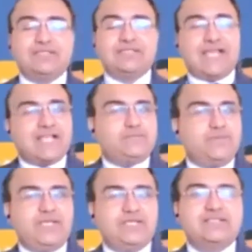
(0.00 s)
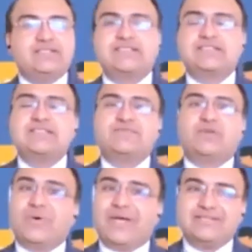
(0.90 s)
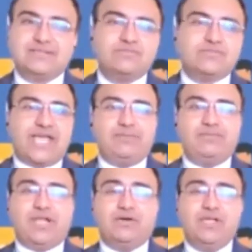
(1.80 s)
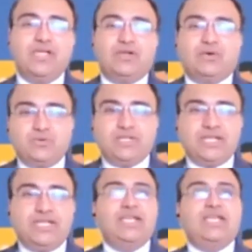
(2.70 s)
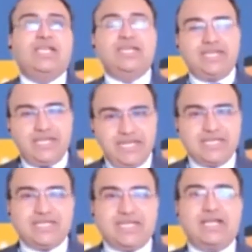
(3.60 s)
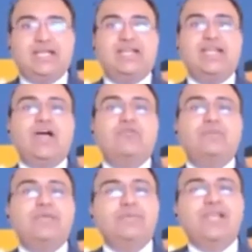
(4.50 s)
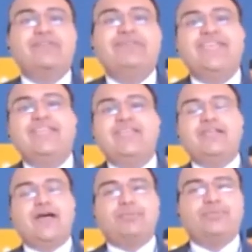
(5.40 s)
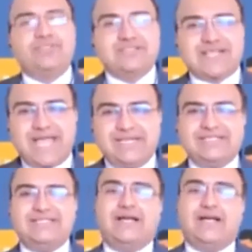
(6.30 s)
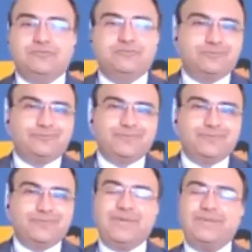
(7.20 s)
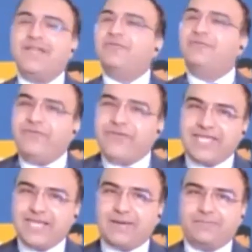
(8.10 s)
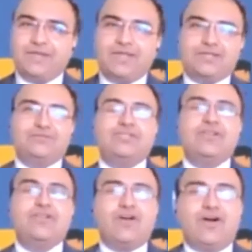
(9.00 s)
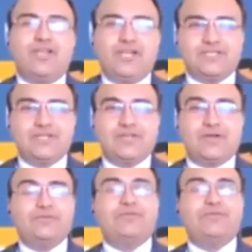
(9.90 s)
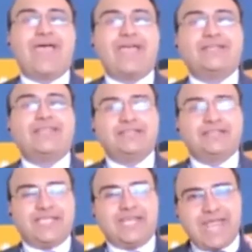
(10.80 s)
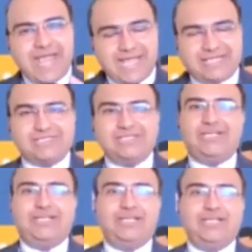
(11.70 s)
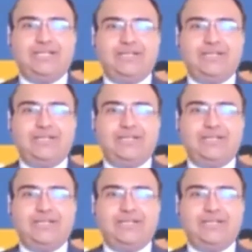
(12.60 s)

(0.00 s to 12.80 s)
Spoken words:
This has been in existence for quite some time now. Only in India, now people are waking up to this idea. People are waking up to the knowledge of the fact that they can actually